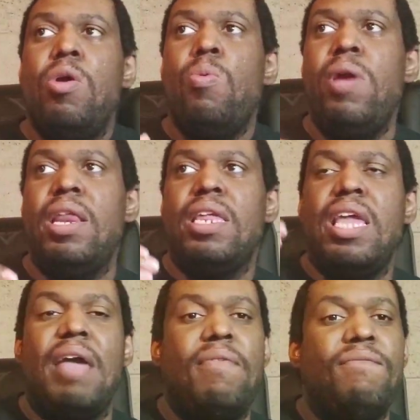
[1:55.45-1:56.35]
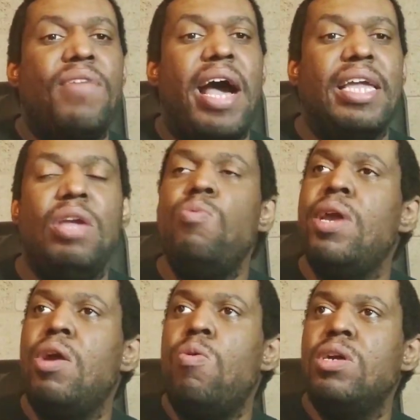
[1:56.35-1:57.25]
when Kevin Feige
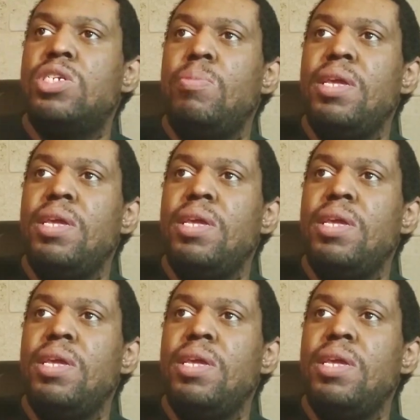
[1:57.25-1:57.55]
went on to